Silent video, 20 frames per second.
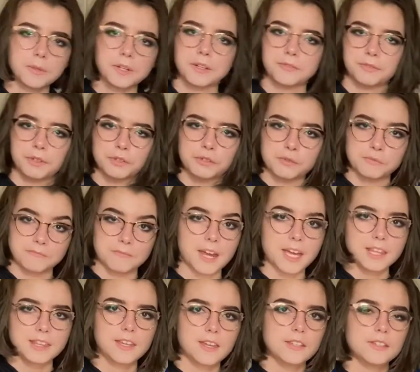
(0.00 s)
when I first
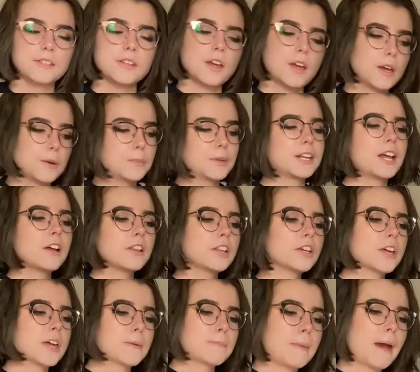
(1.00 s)
made this, but now looking